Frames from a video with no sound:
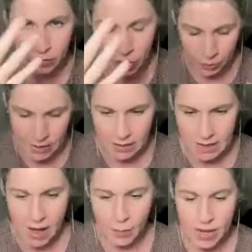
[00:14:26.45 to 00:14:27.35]
doing it
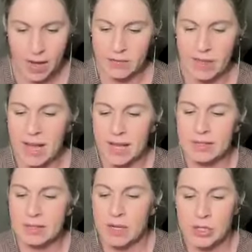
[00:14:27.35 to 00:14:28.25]
that way, kind of like
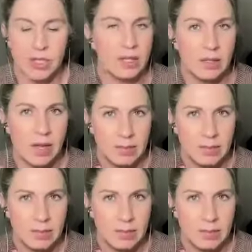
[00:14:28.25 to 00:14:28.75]
estimating